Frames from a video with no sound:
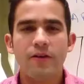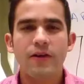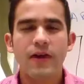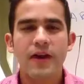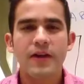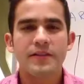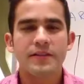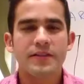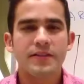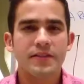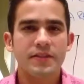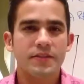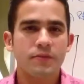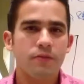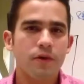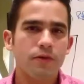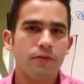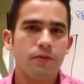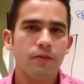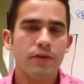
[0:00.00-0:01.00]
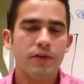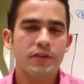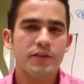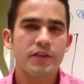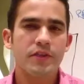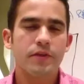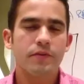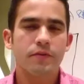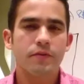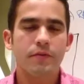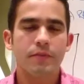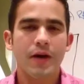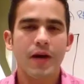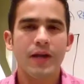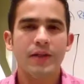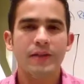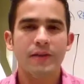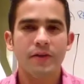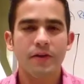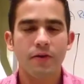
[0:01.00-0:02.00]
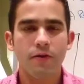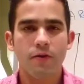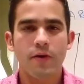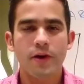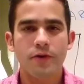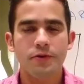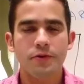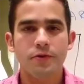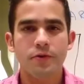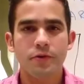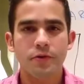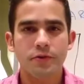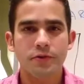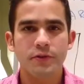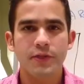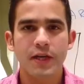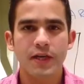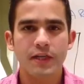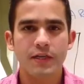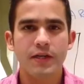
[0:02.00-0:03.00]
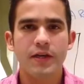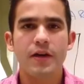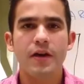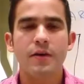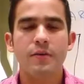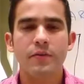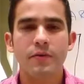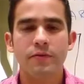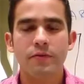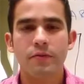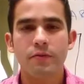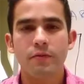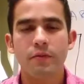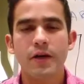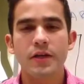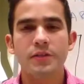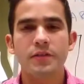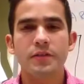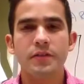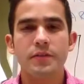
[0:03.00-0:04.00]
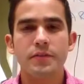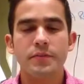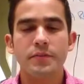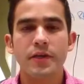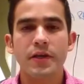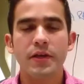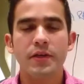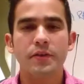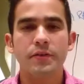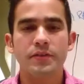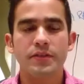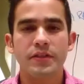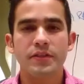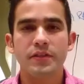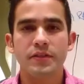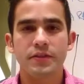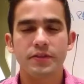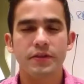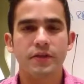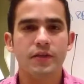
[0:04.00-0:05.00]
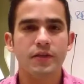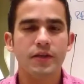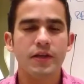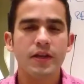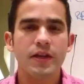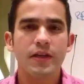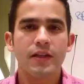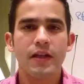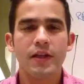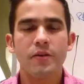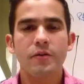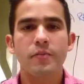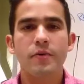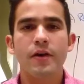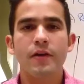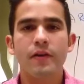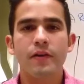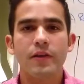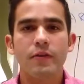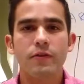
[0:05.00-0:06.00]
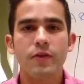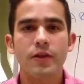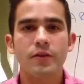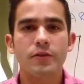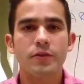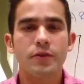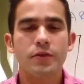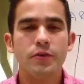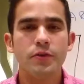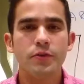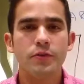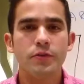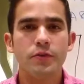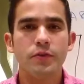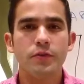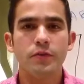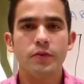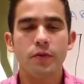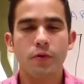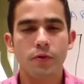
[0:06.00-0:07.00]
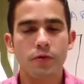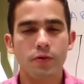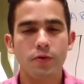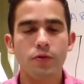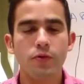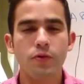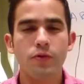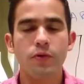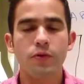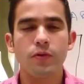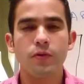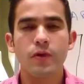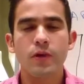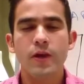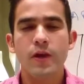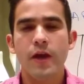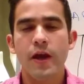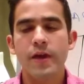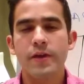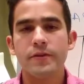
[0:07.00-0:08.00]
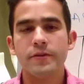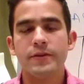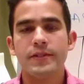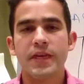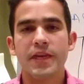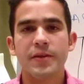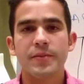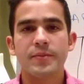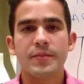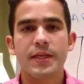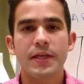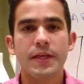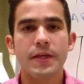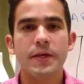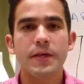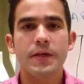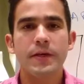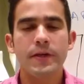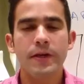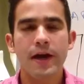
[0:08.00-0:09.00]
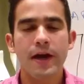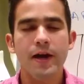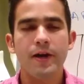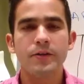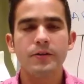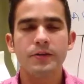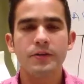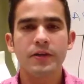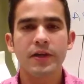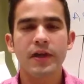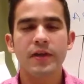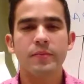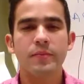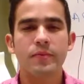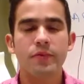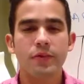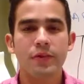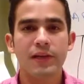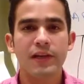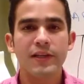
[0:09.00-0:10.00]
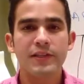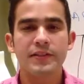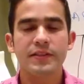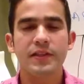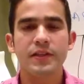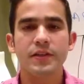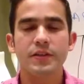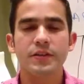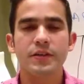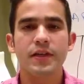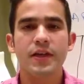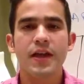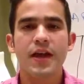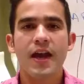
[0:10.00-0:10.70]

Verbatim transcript: Hello guys, this is Juan Flores here from my internet crash course dot com. If you watch this video, chances are that you probably went to YouTube or Google and you typed in how to get more listings